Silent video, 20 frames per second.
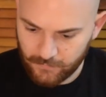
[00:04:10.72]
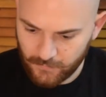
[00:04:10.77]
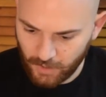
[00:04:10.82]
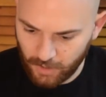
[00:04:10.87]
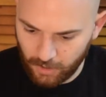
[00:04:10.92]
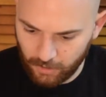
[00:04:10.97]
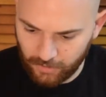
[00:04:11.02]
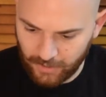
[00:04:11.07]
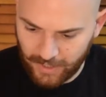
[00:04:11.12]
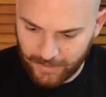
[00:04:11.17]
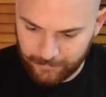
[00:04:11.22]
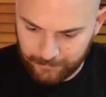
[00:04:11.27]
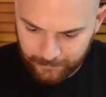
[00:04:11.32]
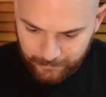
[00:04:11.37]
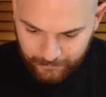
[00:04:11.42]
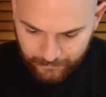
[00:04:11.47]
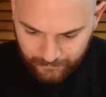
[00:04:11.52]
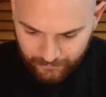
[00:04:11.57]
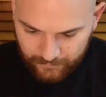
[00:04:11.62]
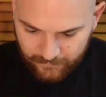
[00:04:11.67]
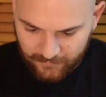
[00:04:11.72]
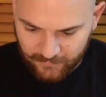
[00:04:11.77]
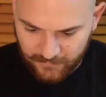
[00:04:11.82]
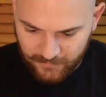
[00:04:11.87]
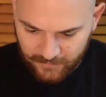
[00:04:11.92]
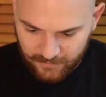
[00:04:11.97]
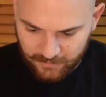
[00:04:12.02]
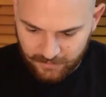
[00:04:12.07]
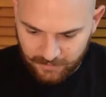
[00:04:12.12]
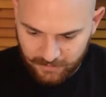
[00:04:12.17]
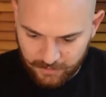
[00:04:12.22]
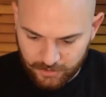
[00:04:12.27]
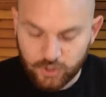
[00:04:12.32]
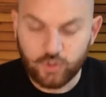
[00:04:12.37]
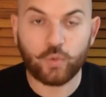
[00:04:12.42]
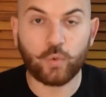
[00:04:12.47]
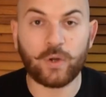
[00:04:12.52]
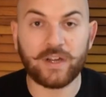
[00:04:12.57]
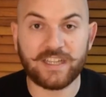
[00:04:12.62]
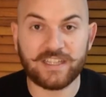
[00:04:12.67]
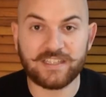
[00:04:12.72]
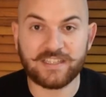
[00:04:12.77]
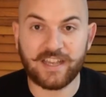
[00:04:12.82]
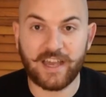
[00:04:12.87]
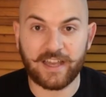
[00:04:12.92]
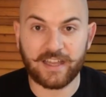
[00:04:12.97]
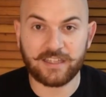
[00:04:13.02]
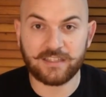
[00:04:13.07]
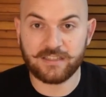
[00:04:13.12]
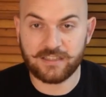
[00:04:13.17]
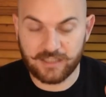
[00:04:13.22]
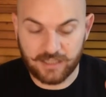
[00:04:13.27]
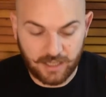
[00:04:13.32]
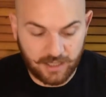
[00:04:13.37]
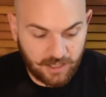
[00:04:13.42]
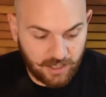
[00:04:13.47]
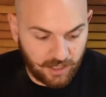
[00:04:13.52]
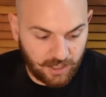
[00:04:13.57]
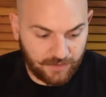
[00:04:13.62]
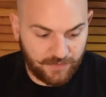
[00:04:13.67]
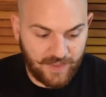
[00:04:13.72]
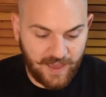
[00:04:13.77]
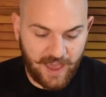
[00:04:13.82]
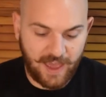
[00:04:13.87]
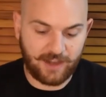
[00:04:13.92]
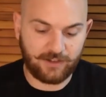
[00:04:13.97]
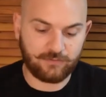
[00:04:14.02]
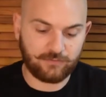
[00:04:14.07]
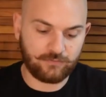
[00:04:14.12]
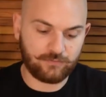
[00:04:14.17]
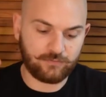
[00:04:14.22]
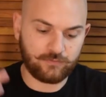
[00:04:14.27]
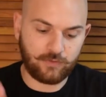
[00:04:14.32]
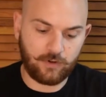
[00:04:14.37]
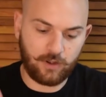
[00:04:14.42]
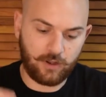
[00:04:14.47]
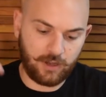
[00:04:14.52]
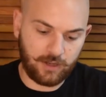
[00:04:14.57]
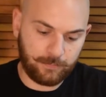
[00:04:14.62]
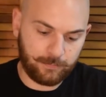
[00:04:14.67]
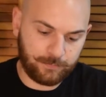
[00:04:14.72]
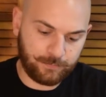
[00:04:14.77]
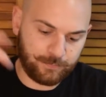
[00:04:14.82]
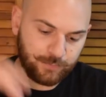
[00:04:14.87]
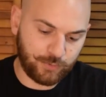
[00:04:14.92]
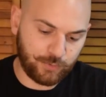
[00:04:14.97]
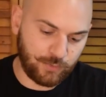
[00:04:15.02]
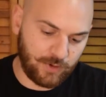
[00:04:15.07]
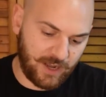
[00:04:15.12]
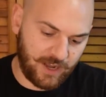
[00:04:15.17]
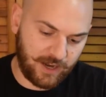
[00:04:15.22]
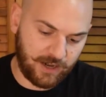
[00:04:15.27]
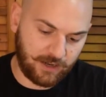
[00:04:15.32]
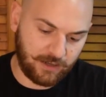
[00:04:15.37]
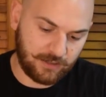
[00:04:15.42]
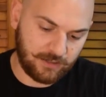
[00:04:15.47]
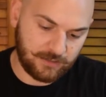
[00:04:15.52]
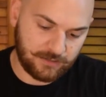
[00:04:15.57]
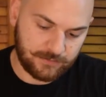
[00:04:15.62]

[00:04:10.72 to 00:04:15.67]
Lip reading: Alright. 20 seconds on that raw puerh.